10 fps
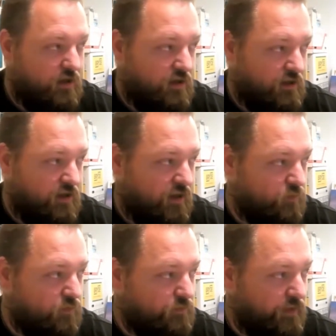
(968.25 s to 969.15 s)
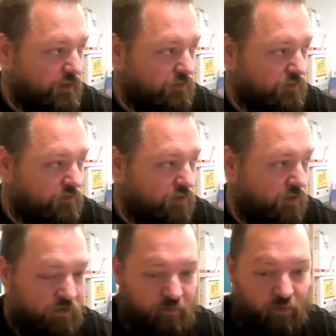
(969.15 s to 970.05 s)
Uh, I wouldn't be able to
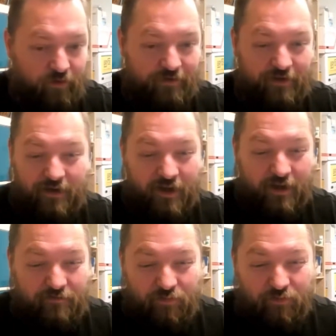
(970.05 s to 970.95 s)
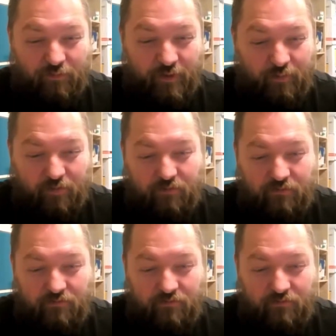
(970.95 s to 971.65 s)
call more than a handful of people.